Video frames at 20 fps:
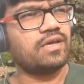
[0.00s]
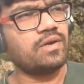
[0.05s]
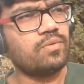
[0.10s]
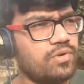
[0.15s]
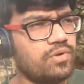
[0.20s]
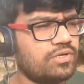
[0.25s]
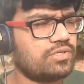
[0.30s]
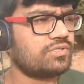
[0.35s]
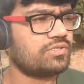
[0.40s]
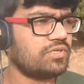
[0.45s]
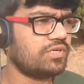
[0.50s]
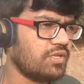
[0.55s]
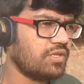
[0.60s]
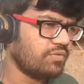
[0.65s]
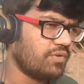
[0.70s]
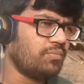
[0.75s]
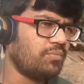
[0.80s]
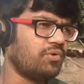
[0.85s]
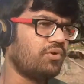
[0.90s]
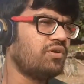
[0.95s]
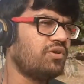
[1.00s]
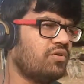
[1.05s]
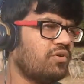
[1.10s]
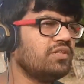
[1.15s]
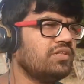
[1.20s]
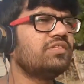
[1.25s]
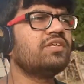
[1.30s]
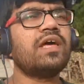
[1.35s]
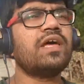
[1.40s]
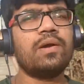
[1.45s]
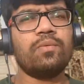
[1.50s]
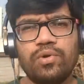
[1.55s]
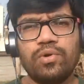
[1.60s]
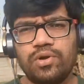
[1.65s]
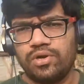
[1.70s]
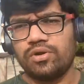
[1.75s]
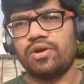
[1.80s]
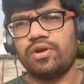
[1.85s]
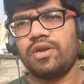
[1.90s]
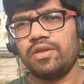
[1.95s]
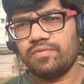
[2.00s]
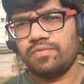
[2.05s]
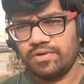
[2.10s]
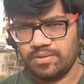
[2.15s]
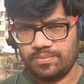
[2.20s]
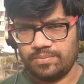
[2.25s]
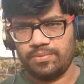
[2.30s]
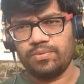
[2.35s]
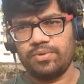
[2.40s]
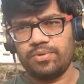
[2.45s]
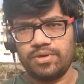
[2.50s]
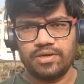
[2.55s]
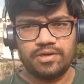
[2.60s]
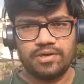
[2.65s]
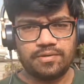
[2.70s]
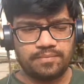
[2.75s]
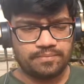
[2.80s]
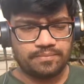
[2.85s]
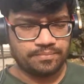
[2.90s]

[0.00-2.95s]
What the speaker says: I would straight away upload it, or either I would not even upload it.